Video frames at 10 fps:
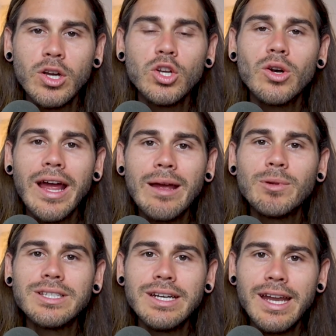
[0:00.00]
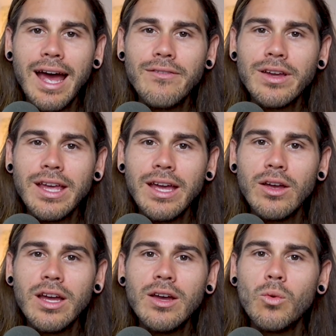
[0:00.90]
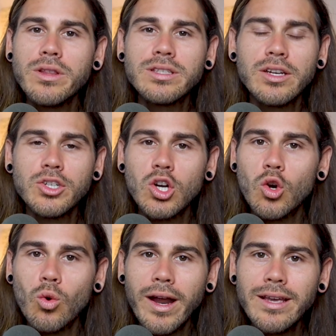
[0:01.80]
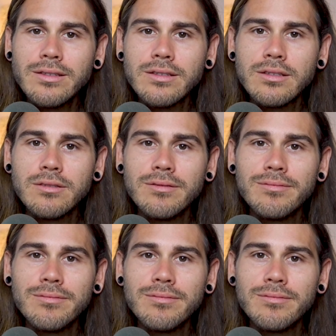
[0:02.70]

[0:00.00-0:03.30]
you're able to navigate with such grace.